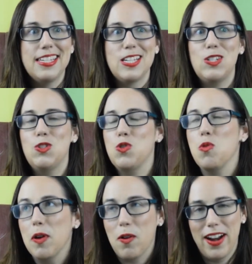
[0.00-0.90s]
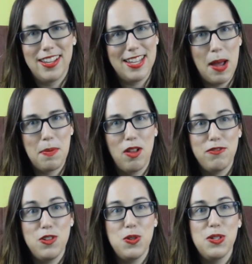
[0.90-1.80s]
a super great example of
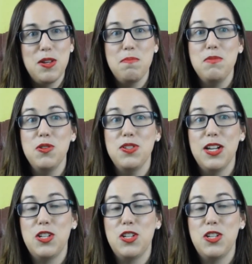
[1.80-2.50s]
using music